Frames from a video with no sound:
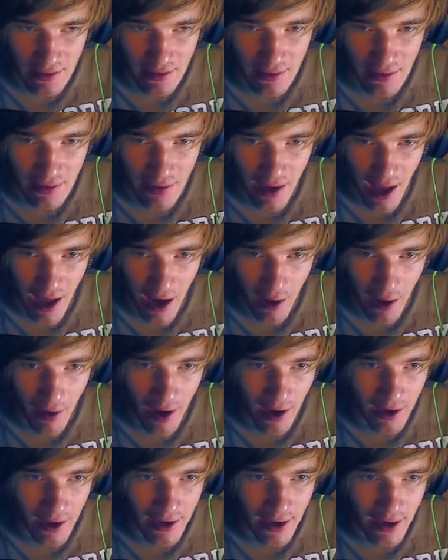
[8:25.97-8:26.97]
Hello,
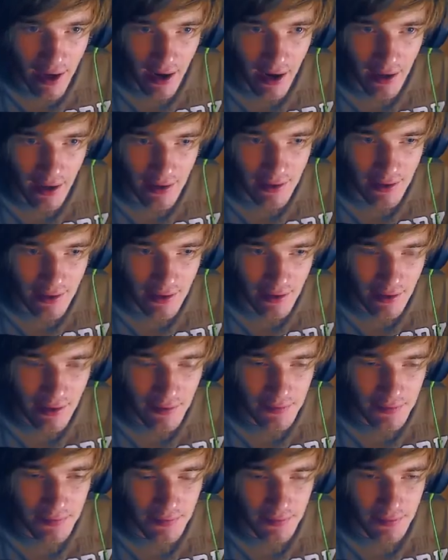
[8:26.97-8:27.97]
little girl.
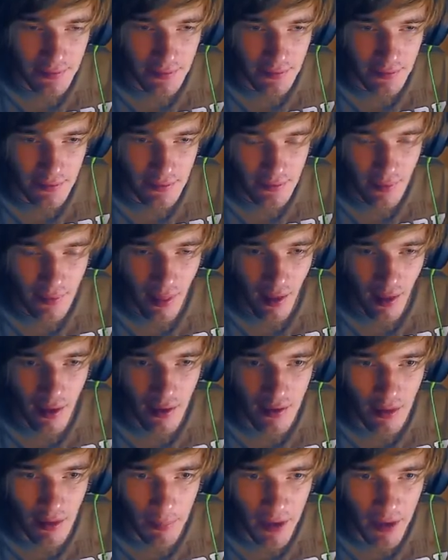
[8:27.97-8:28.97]
What's
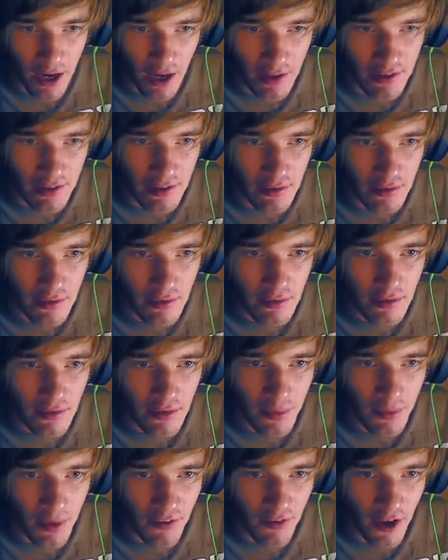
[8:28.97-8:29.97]
up, girls? You
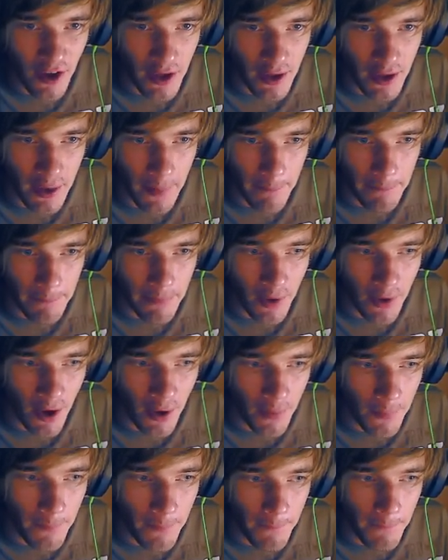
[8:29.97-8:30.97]
wanna fuck? No?
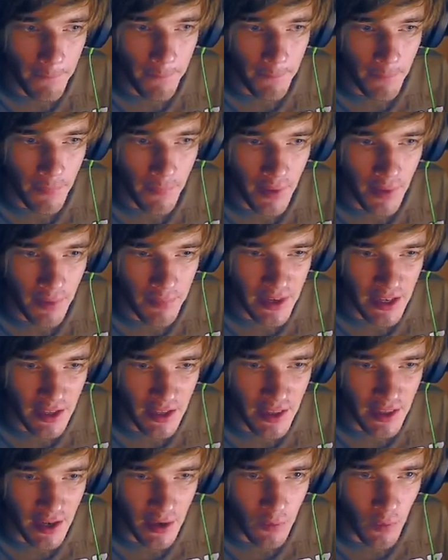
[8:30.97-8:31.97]
Well, me
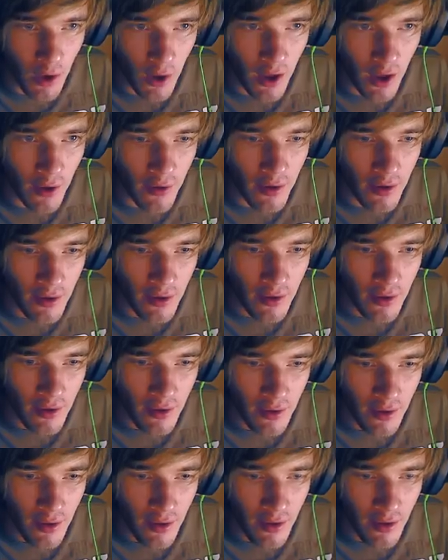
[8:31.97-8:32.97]
neither. Whoa!
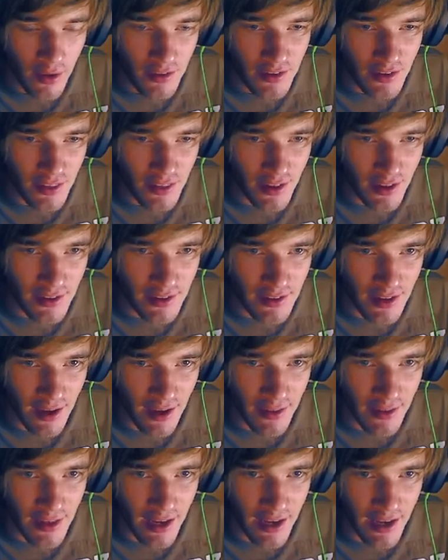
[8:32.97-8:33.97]
So this is how
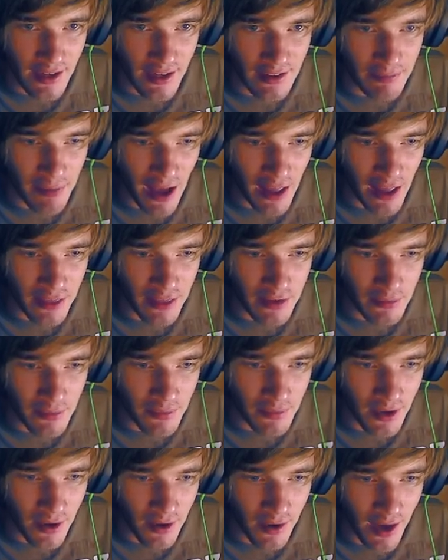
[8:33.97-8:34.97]
the ladies' bathroom
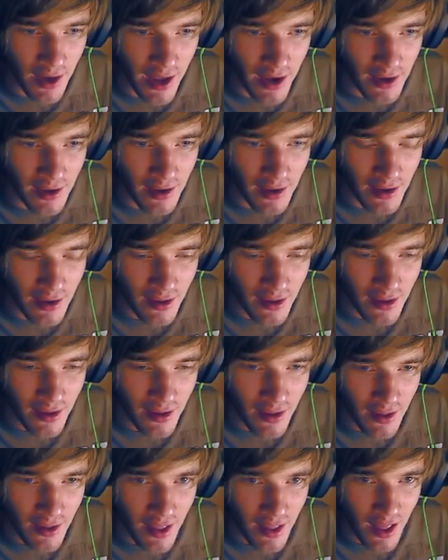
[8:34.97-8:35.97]
go like.
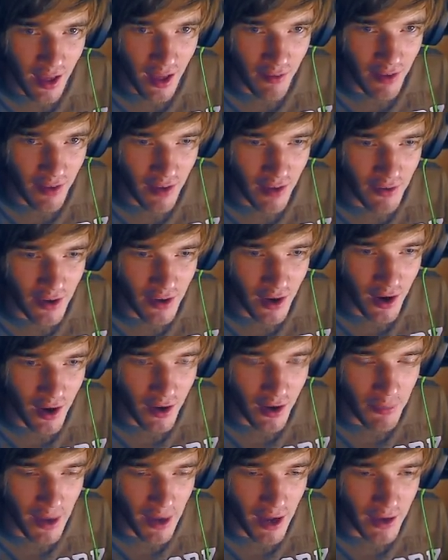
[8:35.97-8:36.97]
Have you ever heard
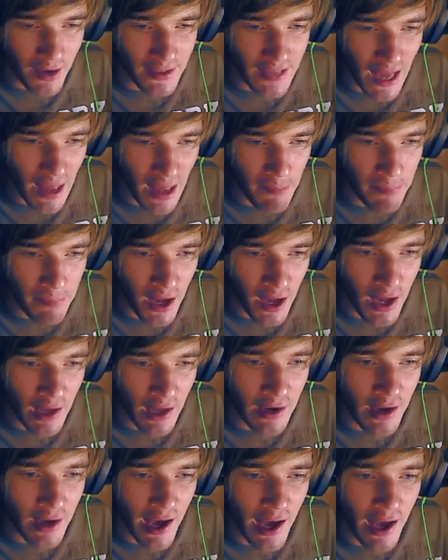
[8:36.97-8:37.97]
about a tampon,
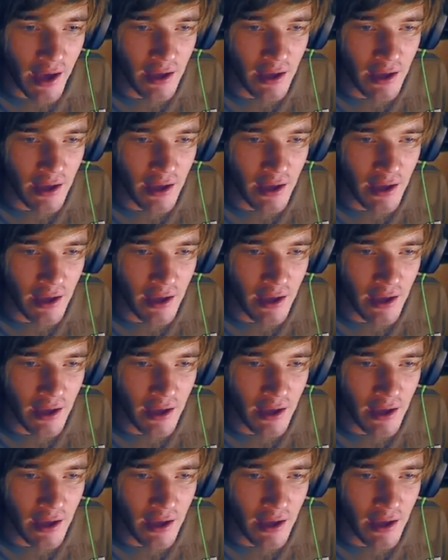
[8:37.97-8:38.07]
huh?